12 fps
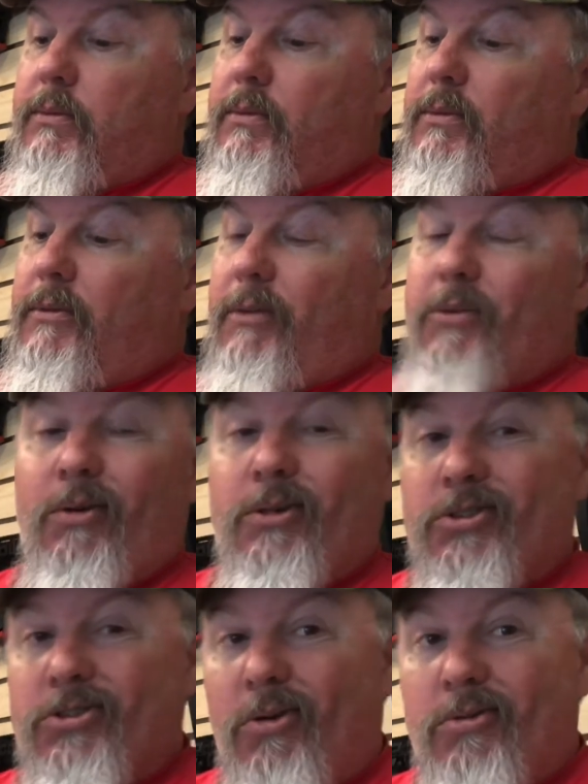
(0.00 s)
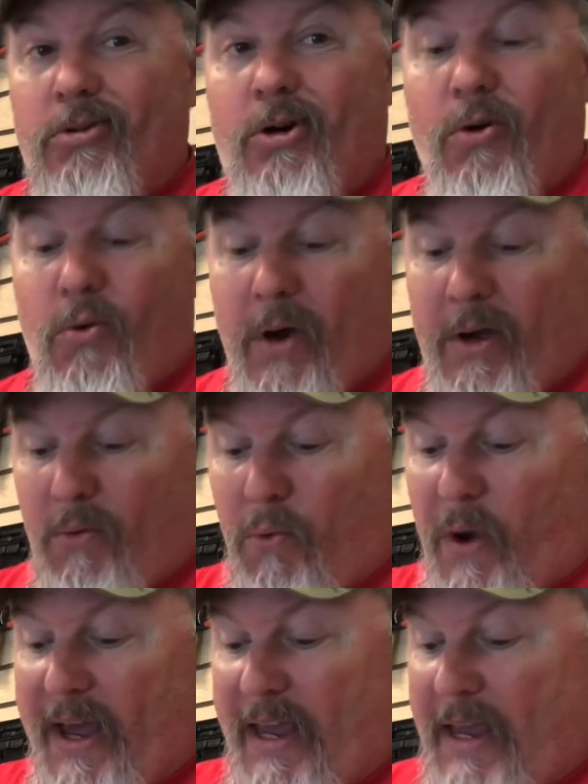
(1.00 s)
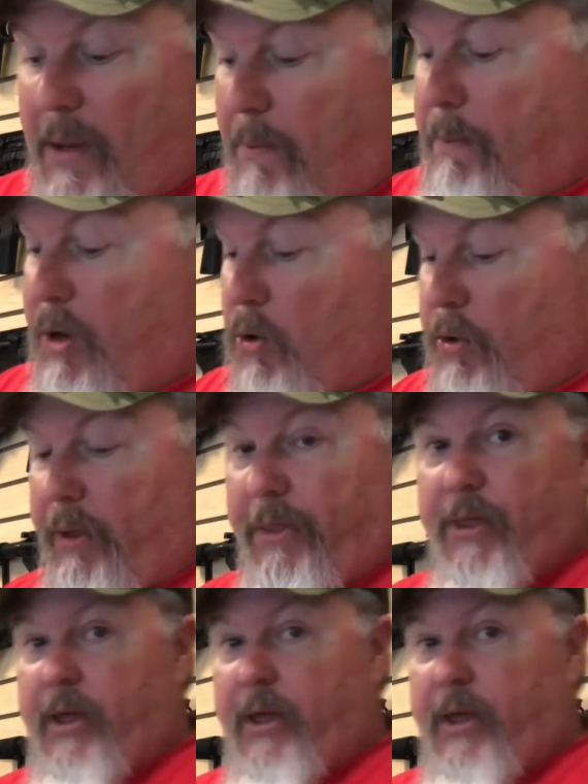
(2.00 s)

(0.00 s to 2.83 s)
not really sold on the whole whey milk thing.